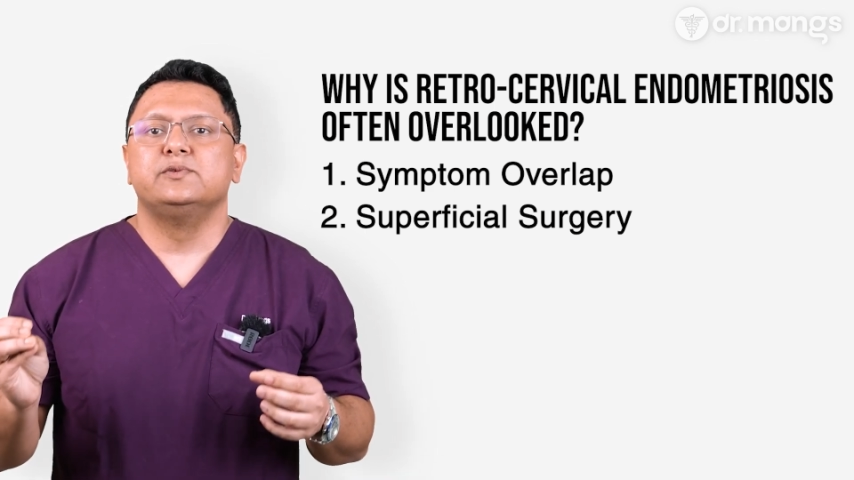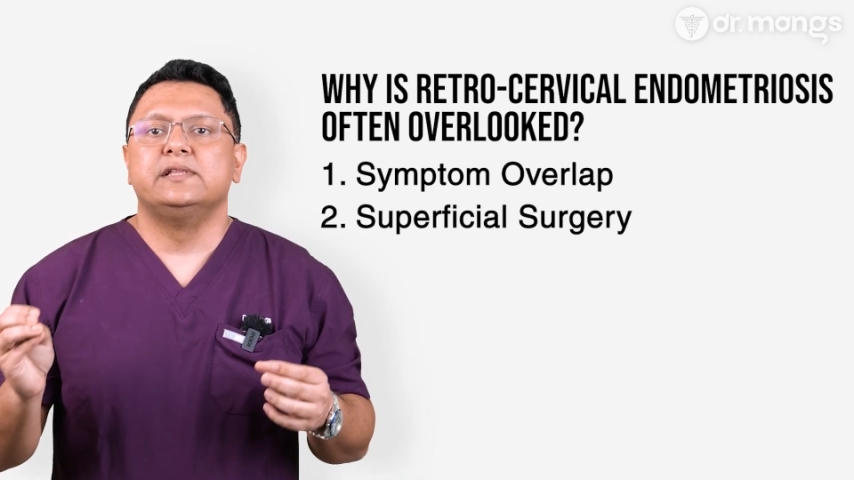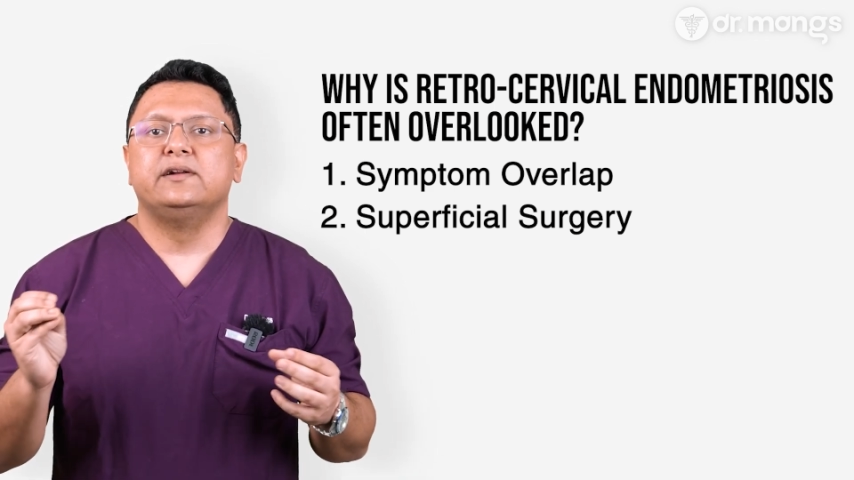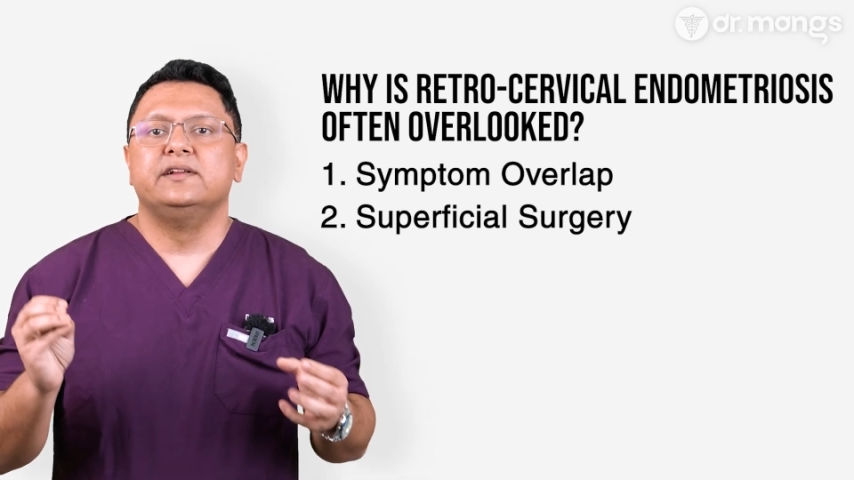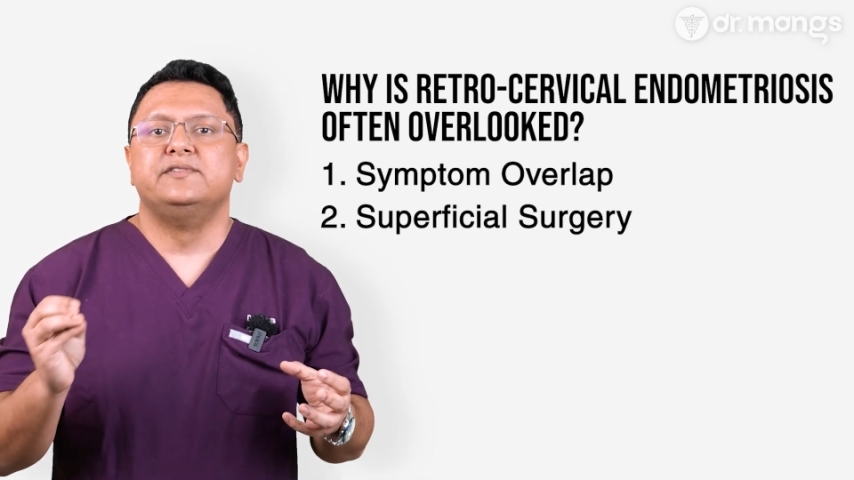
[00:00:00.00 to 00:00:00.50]

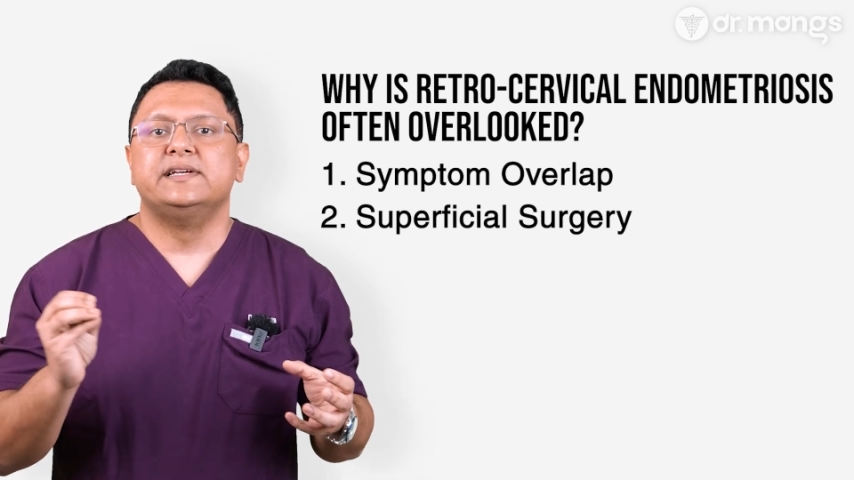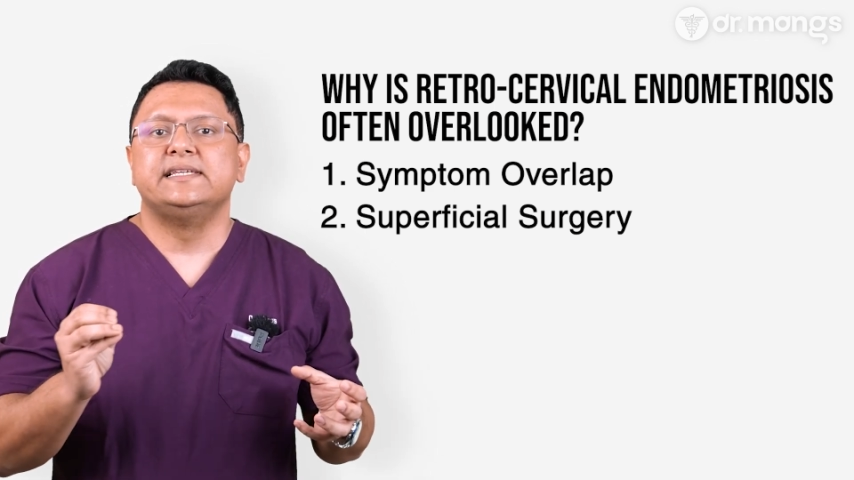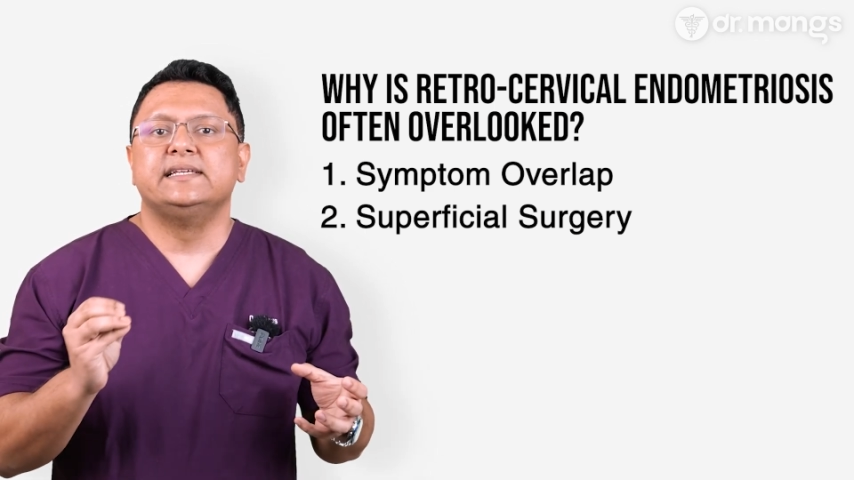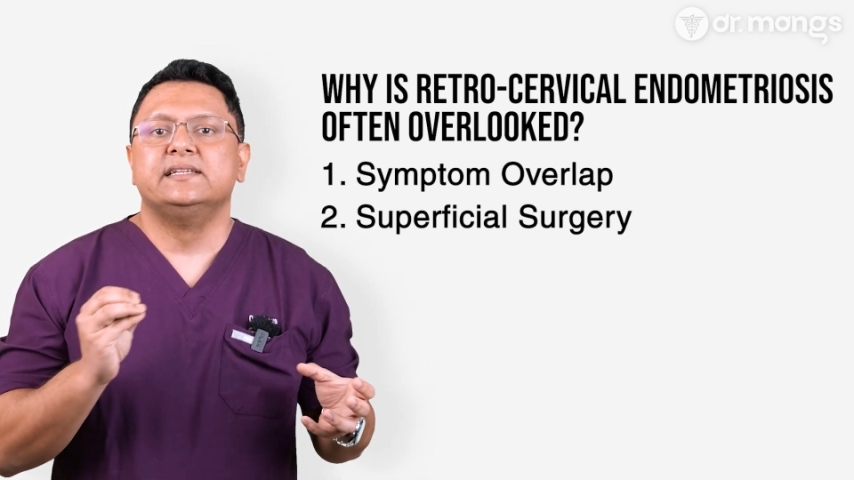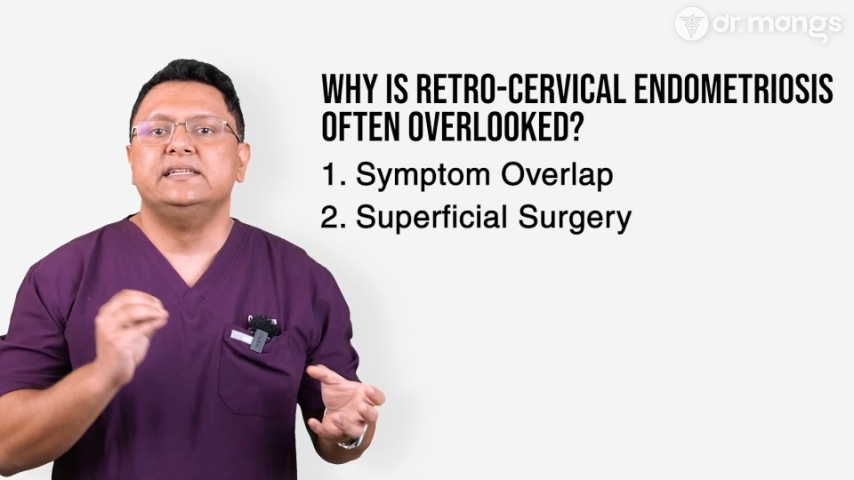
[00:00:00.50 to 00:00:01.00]
without
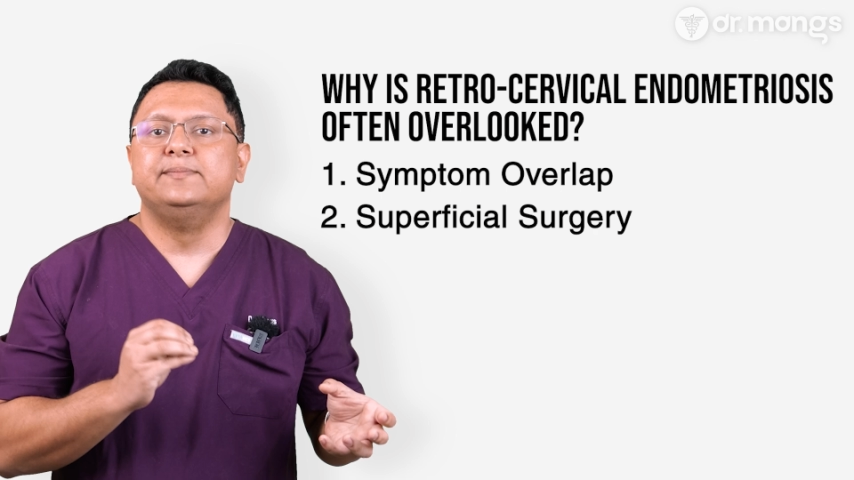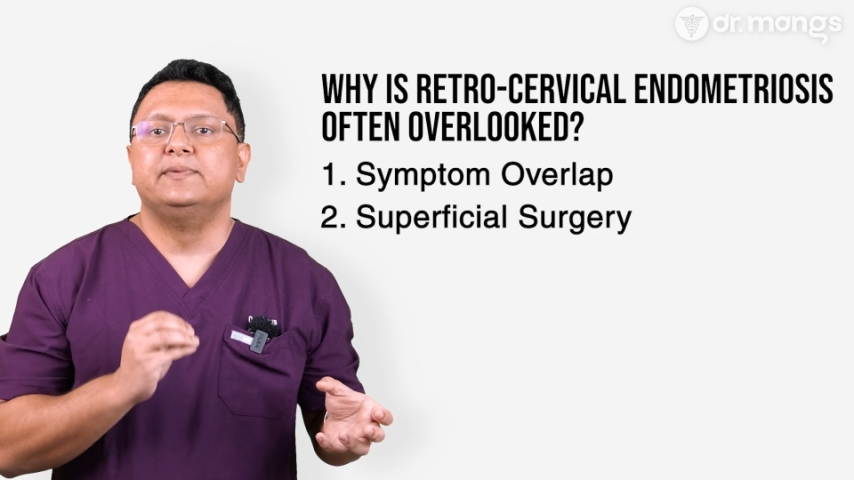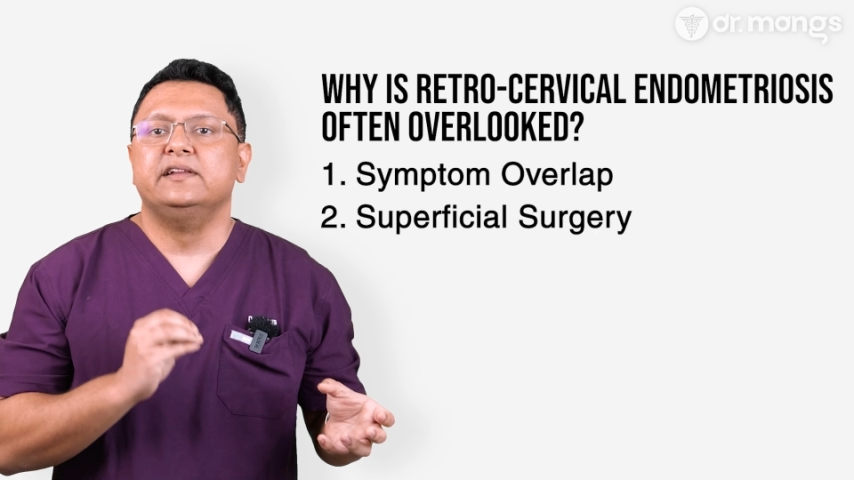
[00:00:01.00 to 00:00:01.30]
addressing the deeper